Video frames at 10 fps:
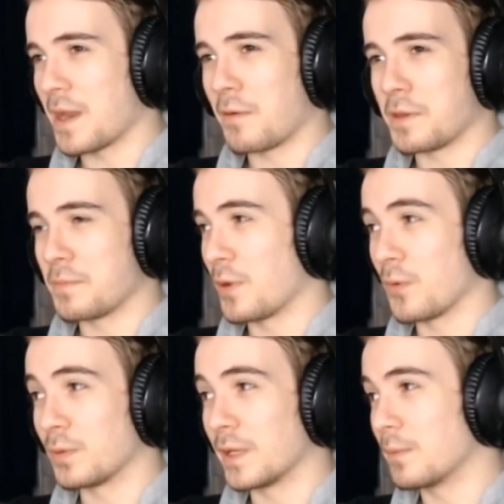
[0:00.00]
even put her
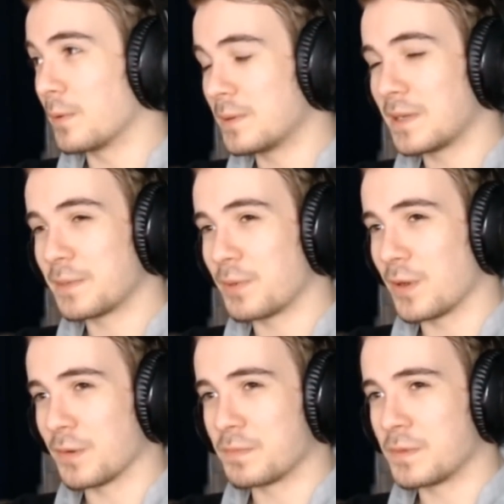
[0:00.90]
playable. I'd put
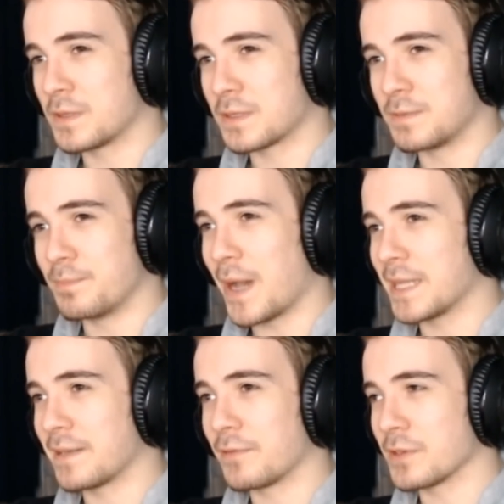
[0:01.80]
her bad,
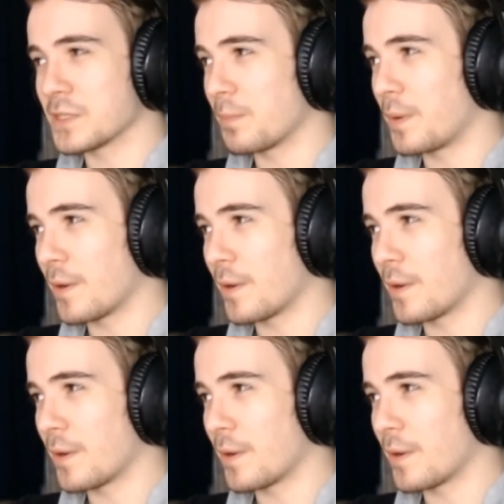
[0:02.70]
if not subpar.